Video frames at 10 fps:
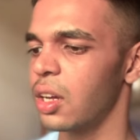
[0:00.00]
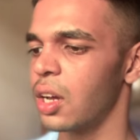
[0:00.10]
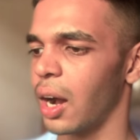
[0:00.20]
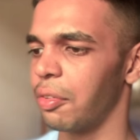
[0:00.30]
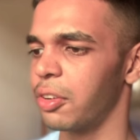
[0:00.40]

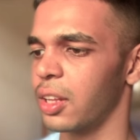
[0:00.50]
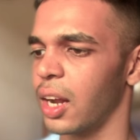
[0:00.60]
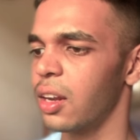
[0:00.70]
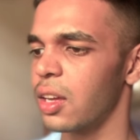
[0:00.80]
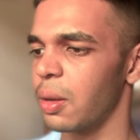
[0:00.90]
After
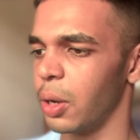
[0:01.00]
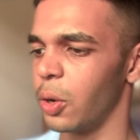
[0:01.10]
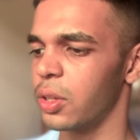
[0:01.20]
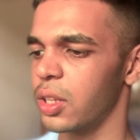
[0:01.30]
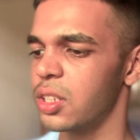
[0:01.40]
that,
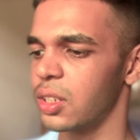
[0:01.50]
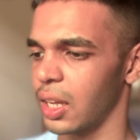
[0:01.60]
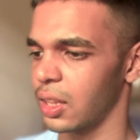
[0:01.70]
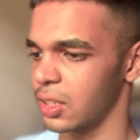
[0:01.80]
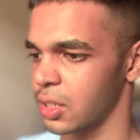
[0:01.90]
below this,
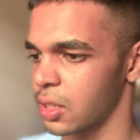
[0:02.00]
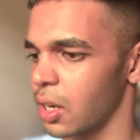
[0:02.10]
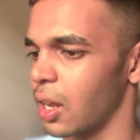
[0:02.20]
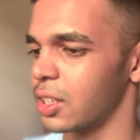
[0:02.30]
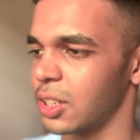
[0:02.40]
like this is the
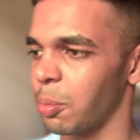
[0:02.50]
last step.